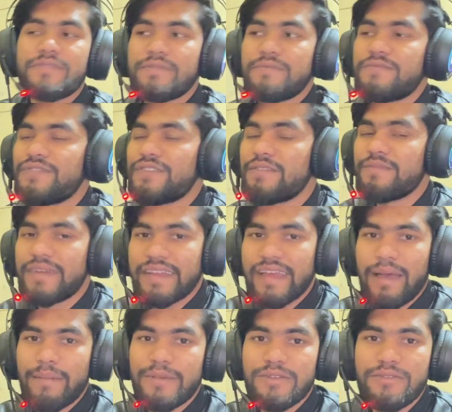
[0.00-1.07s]
feel very
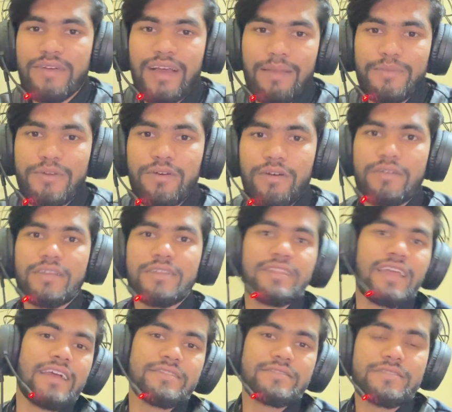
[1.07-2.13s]
happy to help you out.
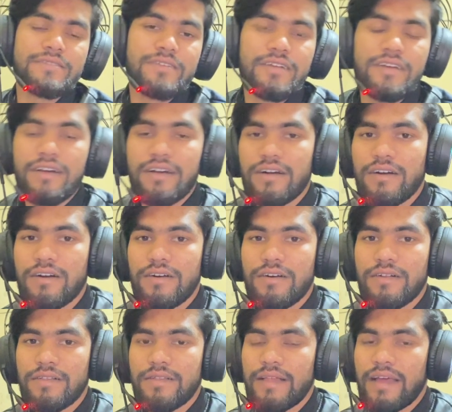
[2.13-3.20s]
Thanks.
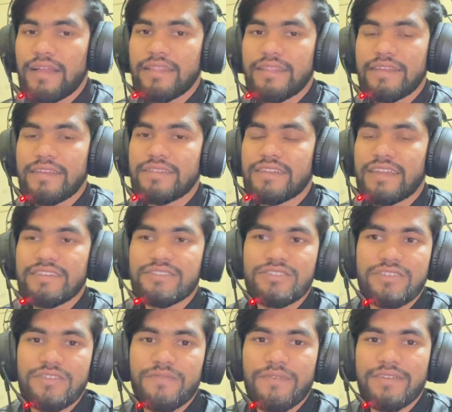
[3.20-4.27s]
And in the next
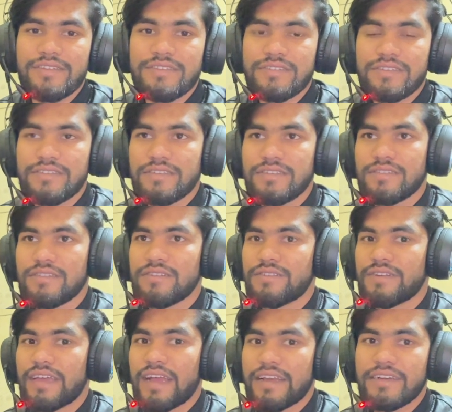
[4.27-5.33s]
session we will discussing the
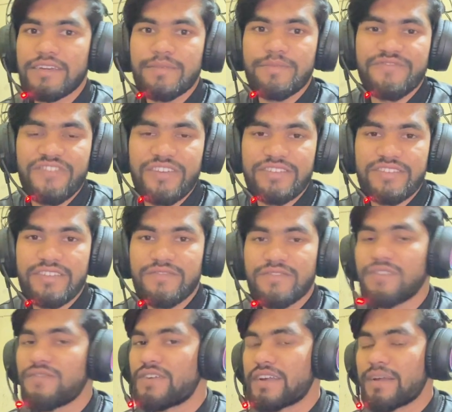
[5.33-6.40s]
React Native basics,
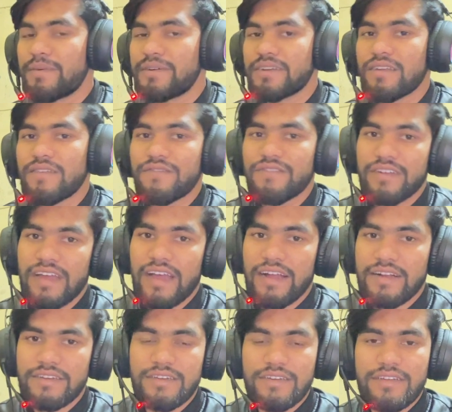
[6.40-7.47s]
the fundamental of React
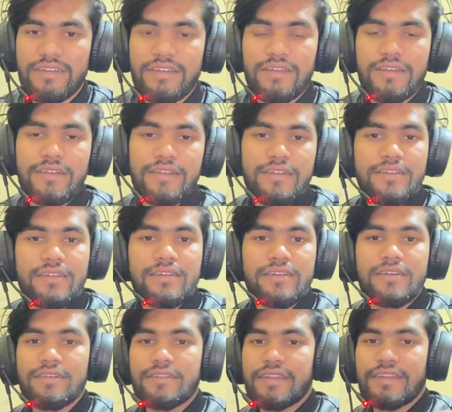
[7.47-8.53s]

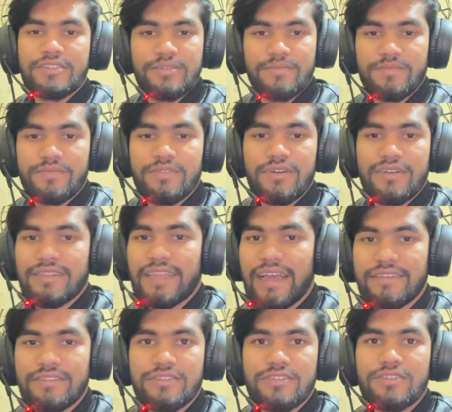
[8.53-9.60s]
Native.
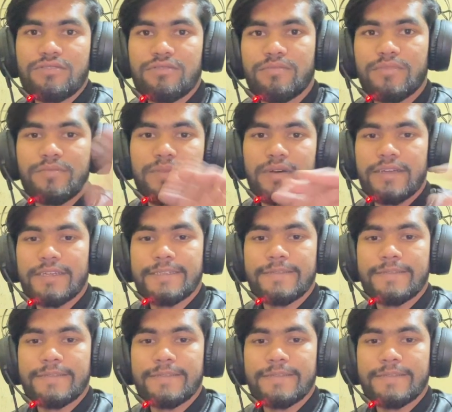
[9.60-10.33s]
Thanks. See you. Bye bye.